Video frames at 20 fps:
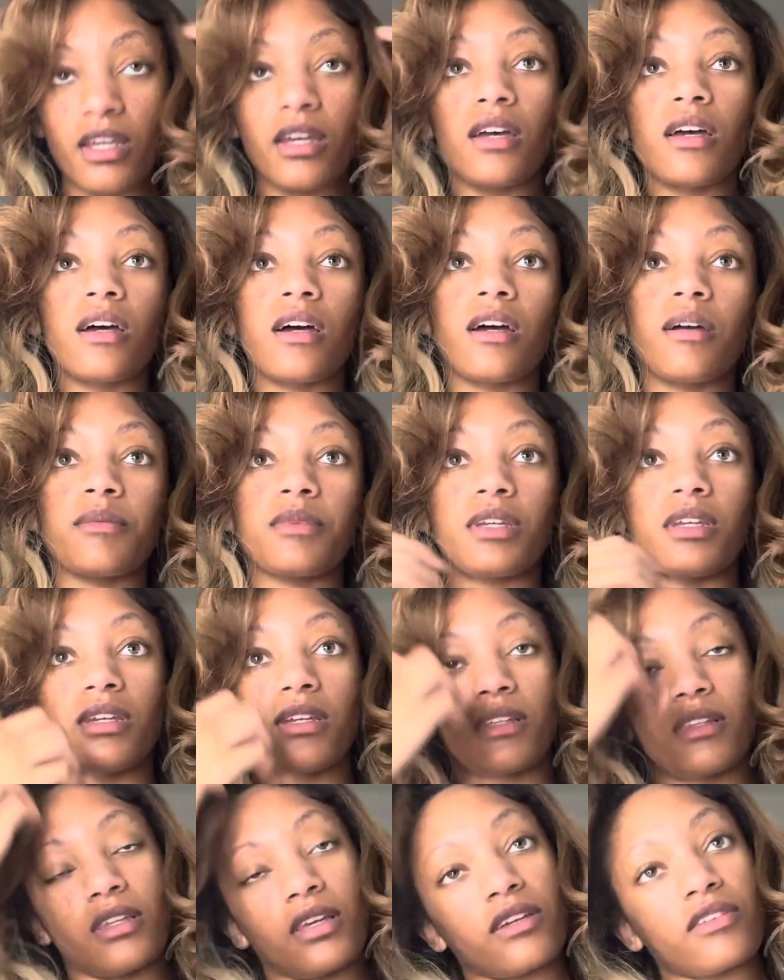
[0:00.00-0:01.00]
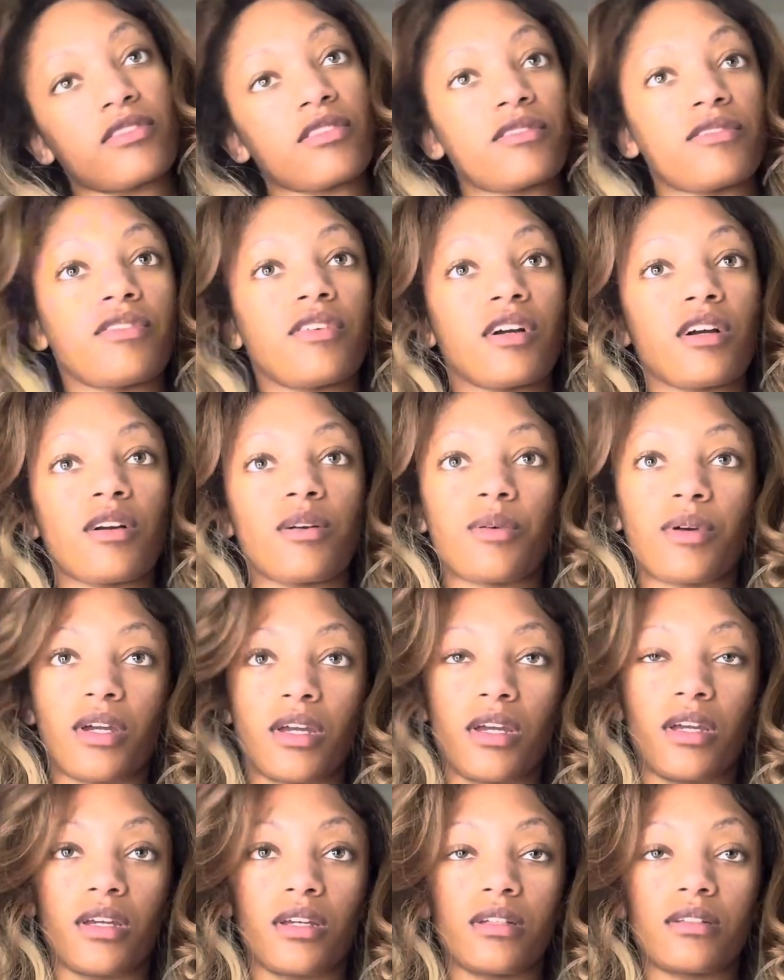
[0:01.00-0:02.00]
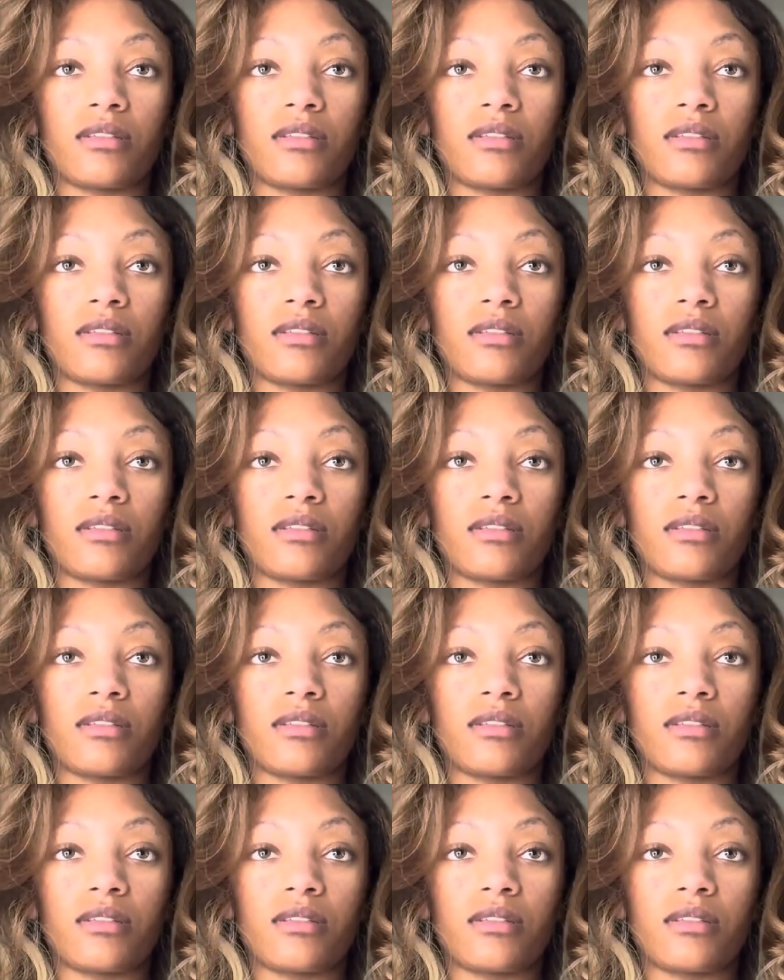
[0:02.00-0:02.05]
I mean, like, from far away.